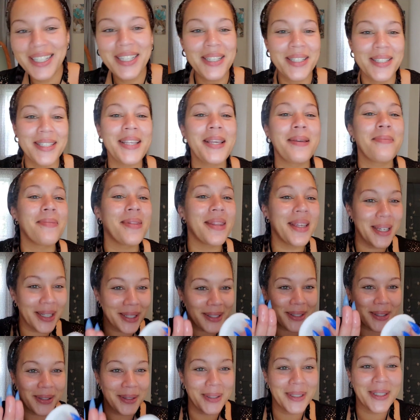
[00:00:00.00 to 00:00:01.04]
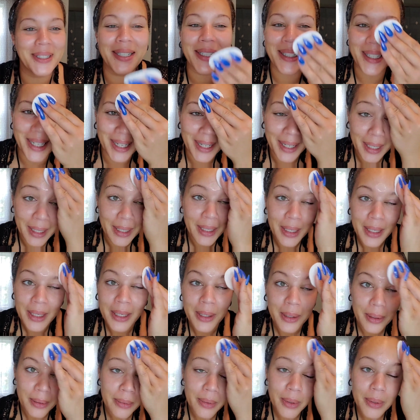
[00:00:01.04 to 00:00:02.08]
Same thing, toner,
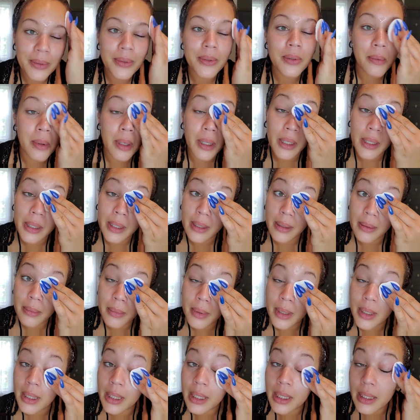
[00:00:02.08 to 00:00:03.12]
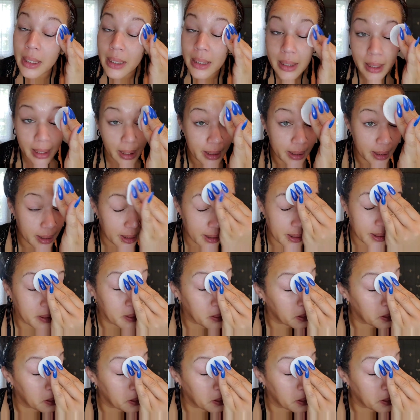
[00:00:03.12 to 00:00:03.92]
rose water, and I'm really gonna kind of